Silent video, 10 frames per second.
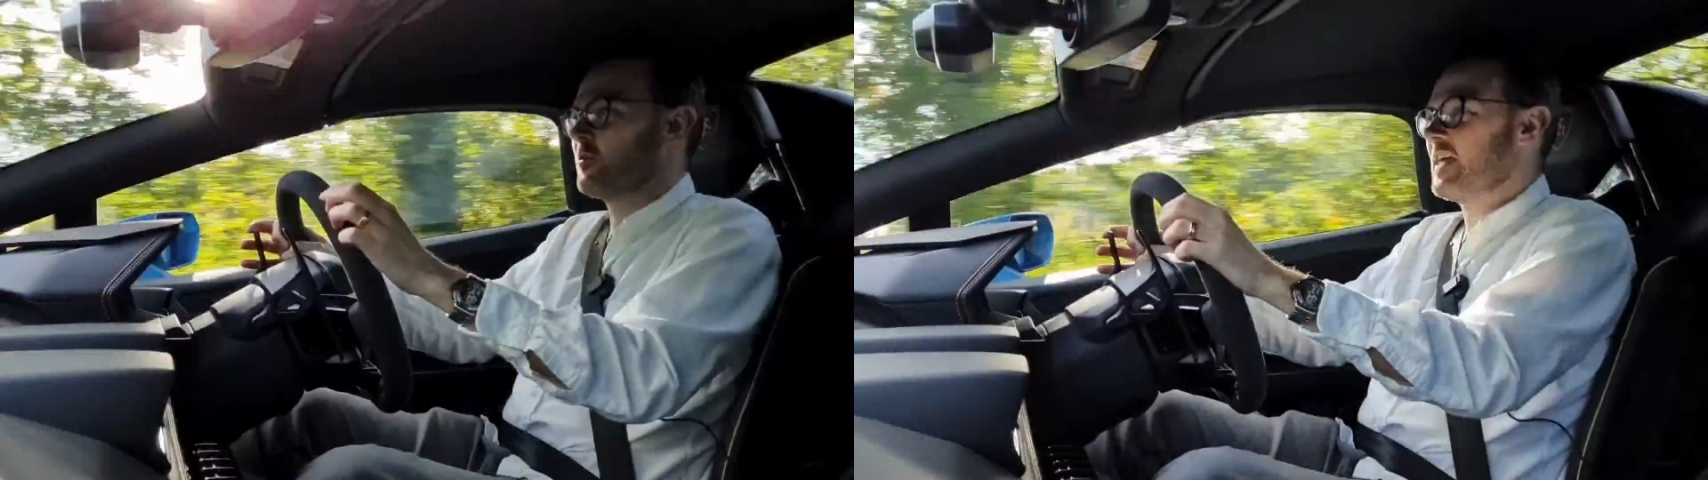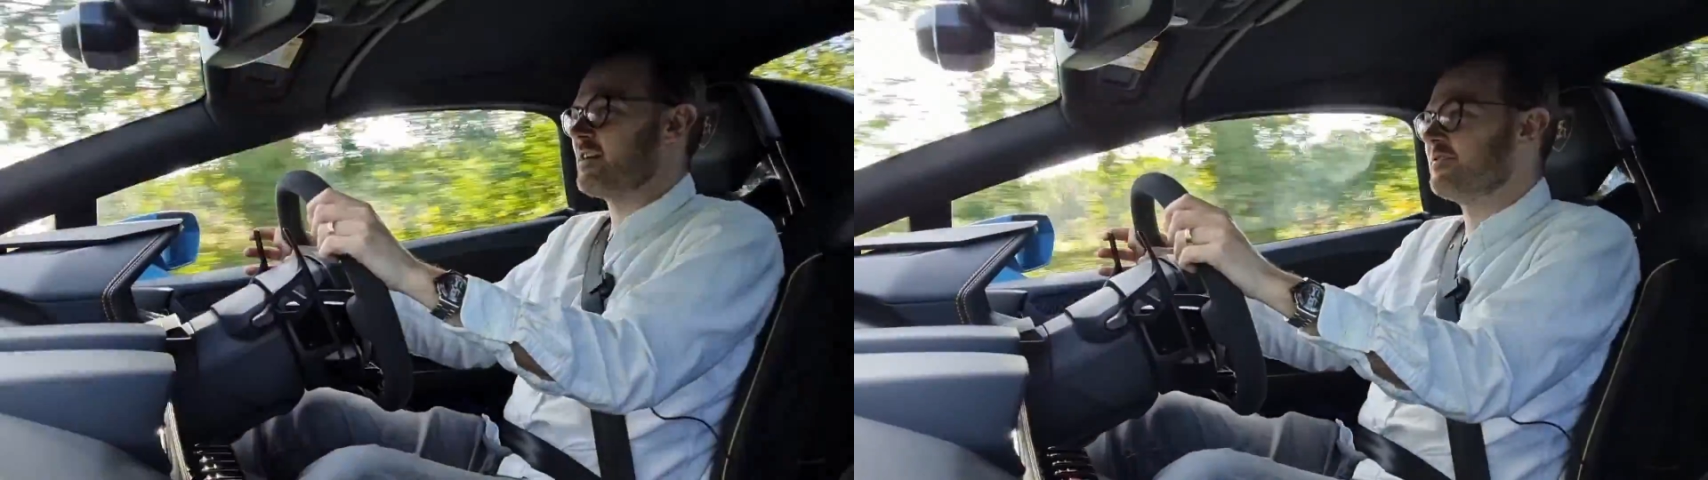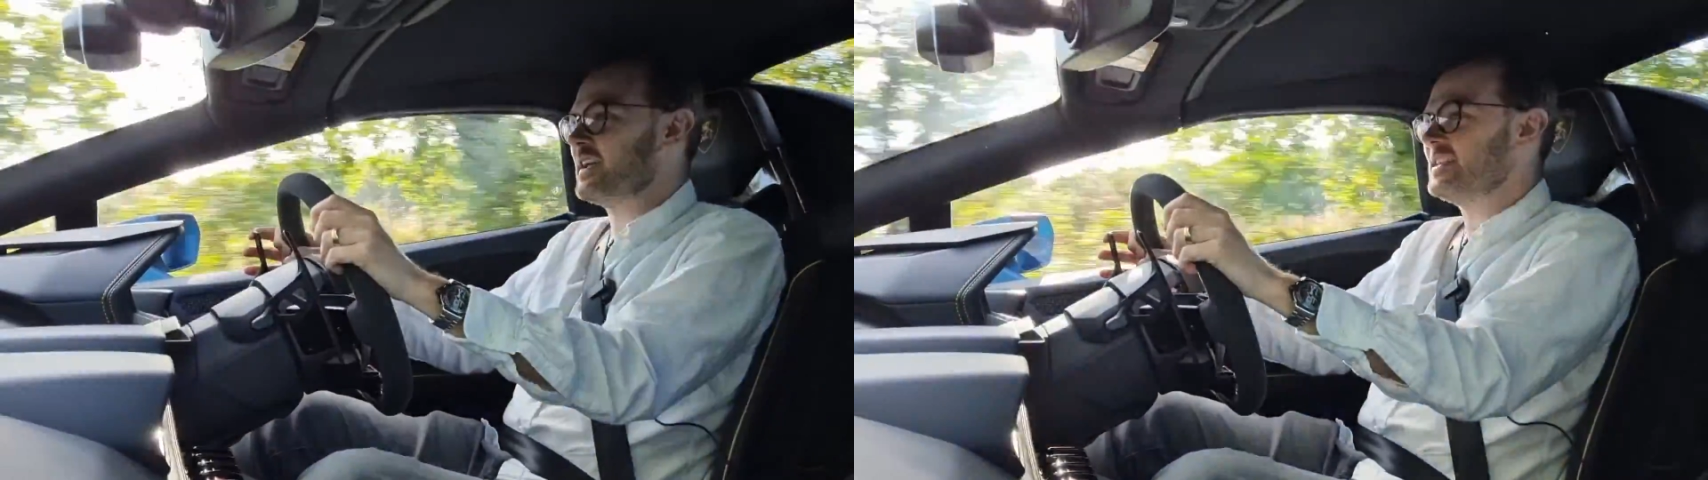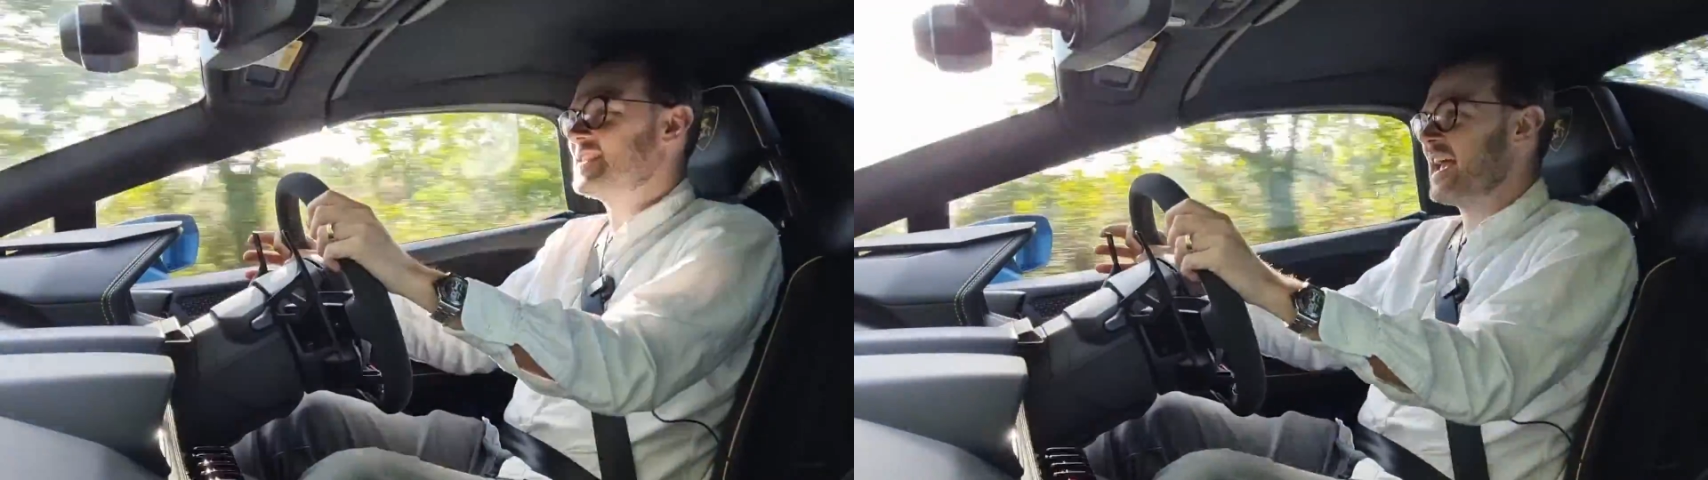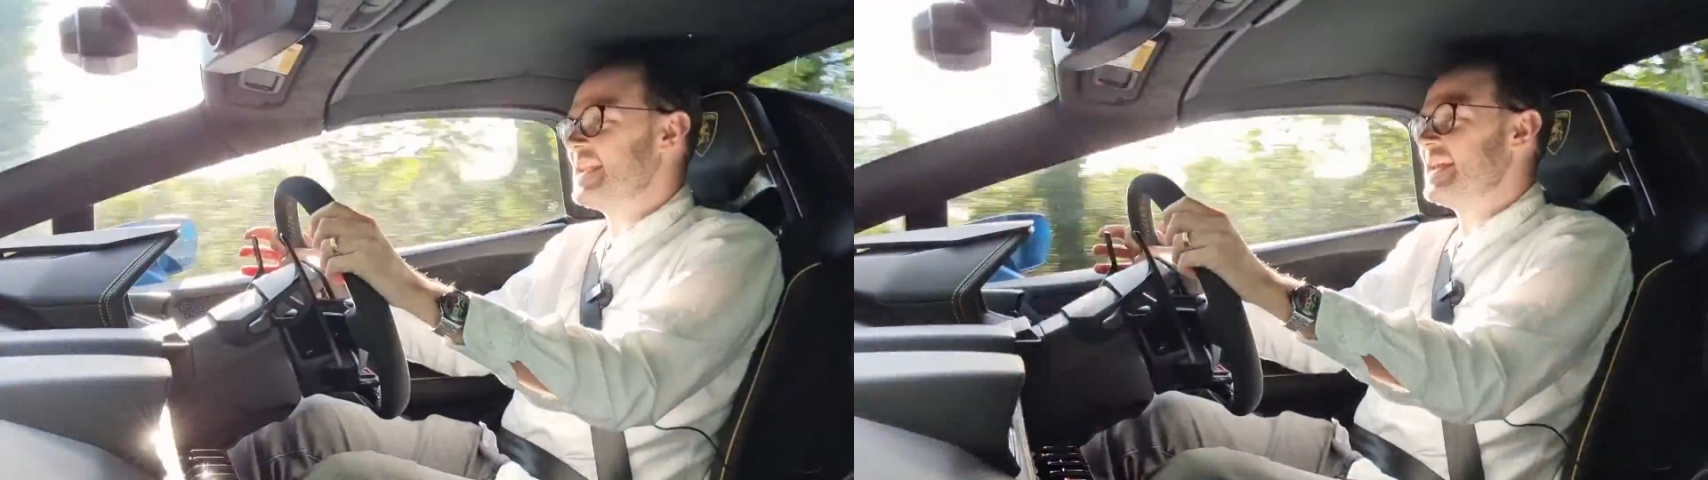of that
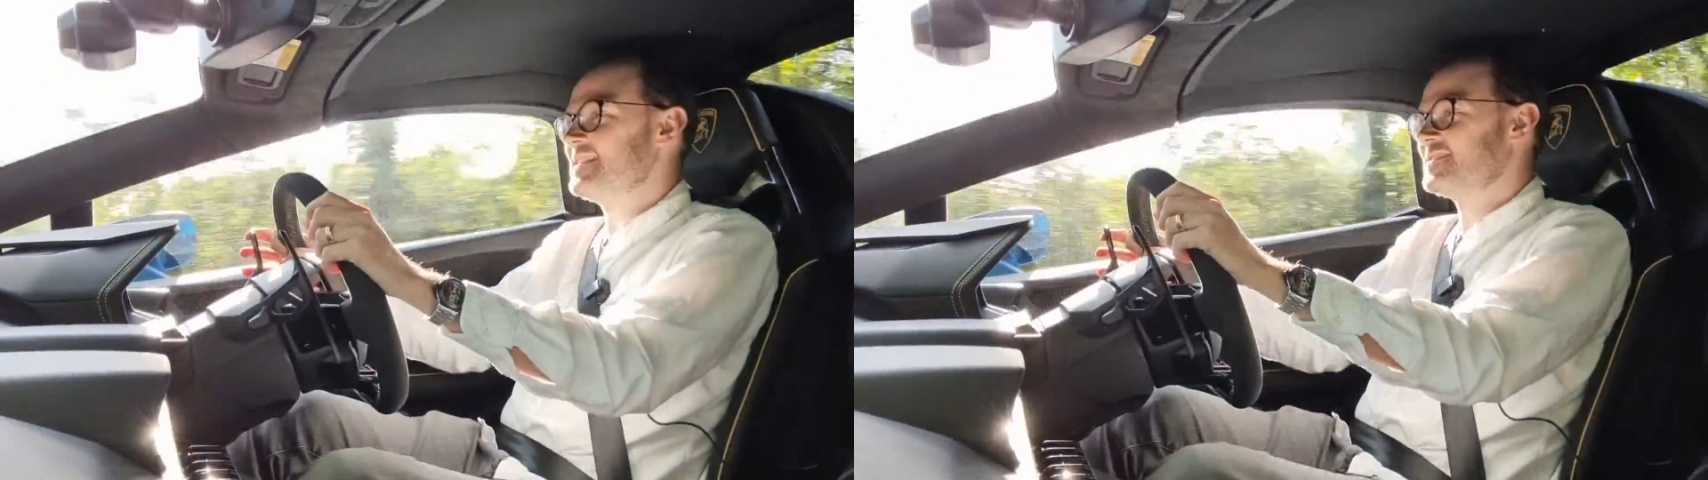V10 in.